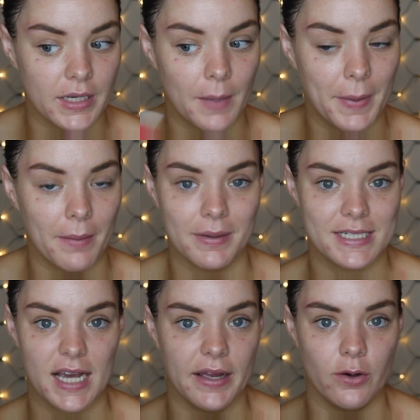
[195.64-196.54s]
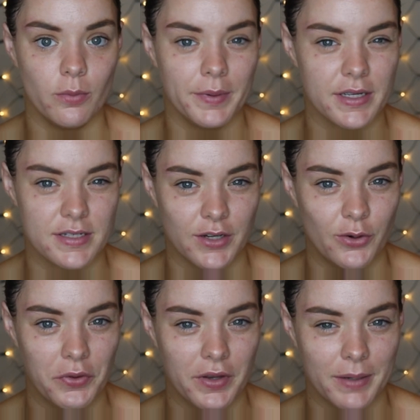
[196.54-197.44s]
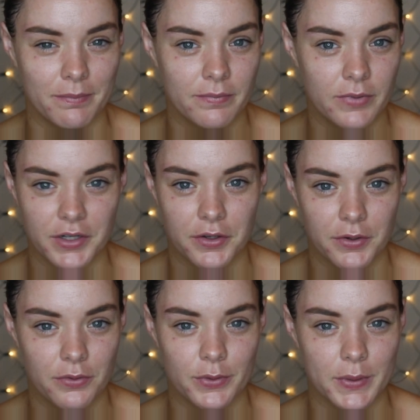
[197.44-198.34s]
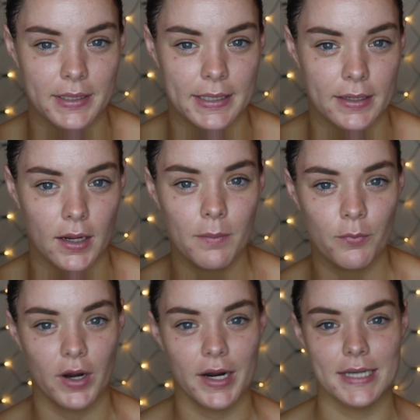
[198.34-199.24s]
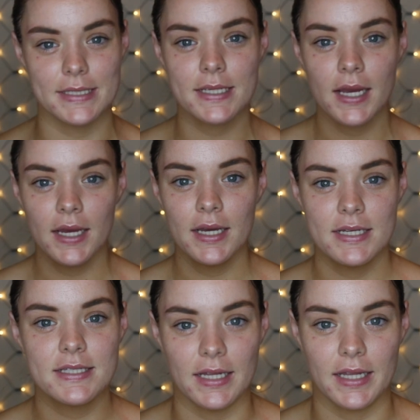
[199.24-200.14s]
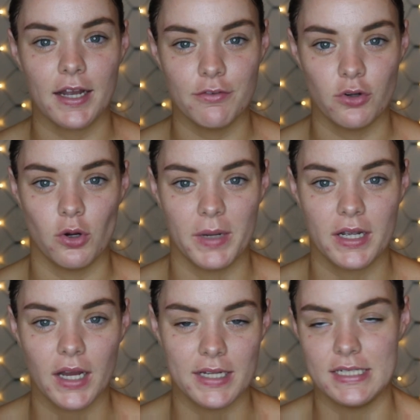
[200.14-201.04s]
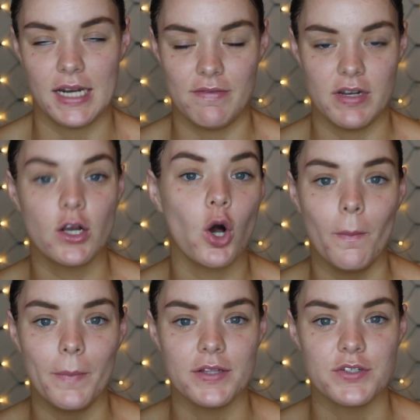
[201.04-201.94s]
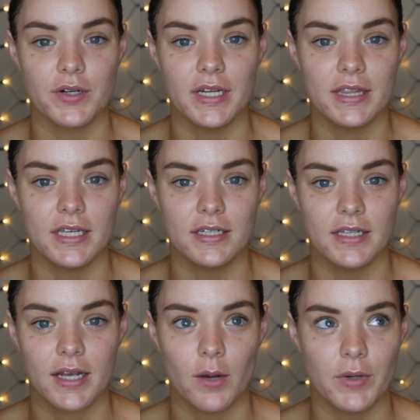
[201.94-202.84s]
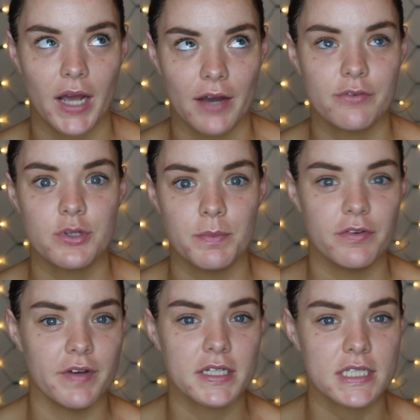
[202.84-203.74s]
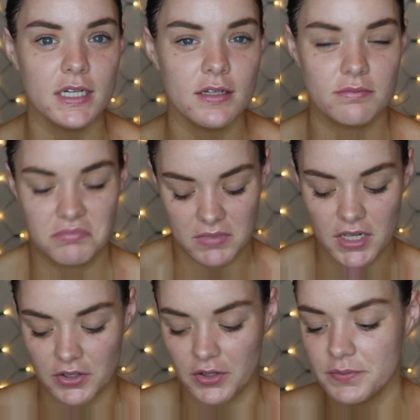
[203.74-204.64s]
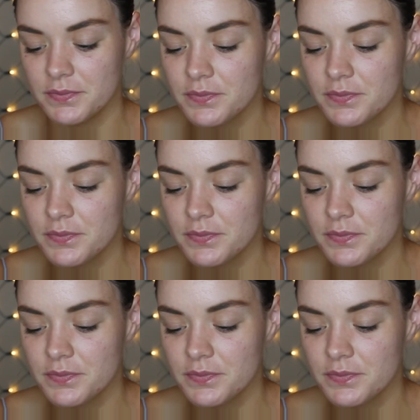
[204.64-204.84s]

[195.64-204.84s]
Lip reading: about my tail because I know that I'm going to go through and clean it up. Whereas, say, like, I didn't have any cotton buds or anything, like, I would have to perfect it. I don't know.